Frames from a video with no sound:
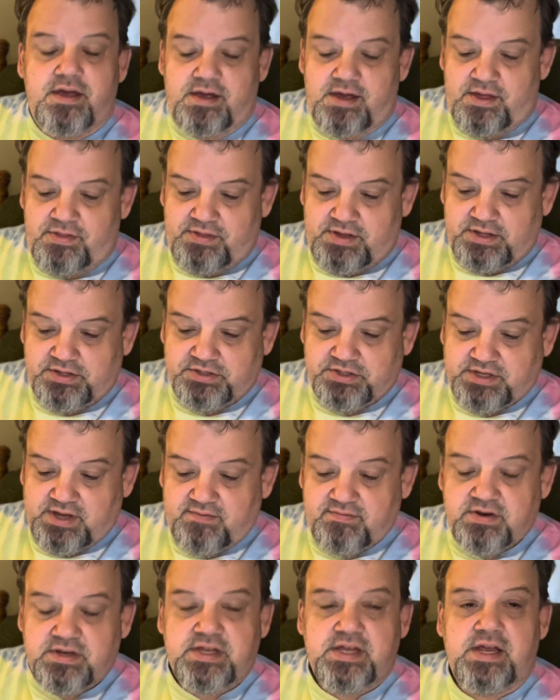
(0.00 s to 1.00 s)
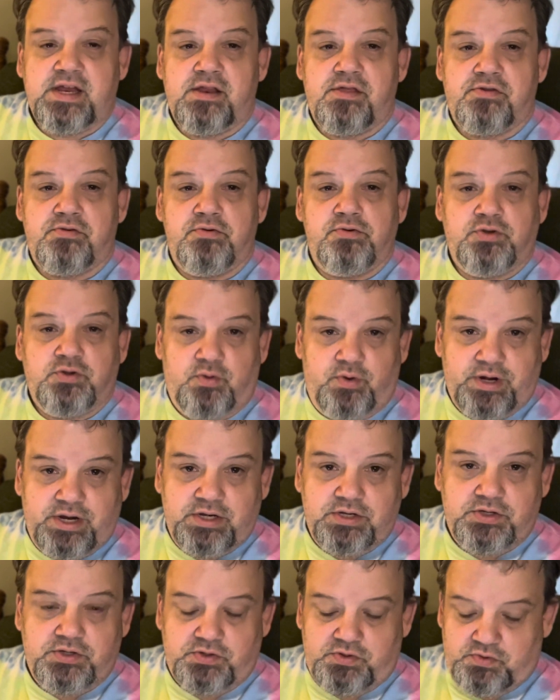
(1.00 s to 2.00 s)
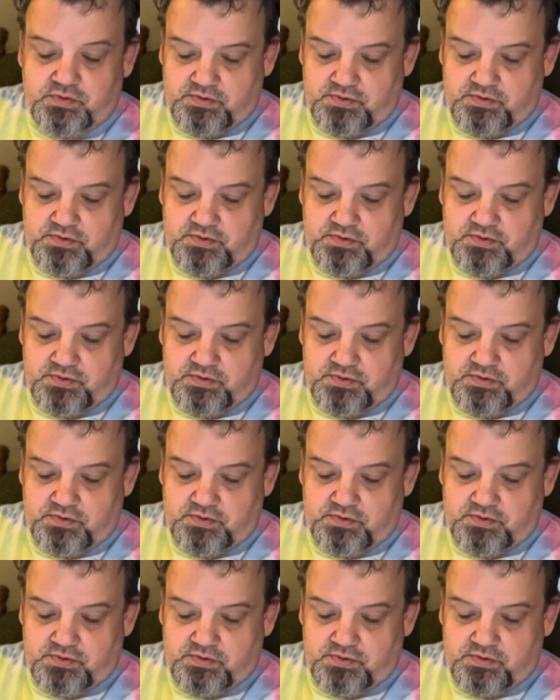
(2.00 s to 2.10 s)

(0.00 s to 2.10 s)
and then 17 through 22.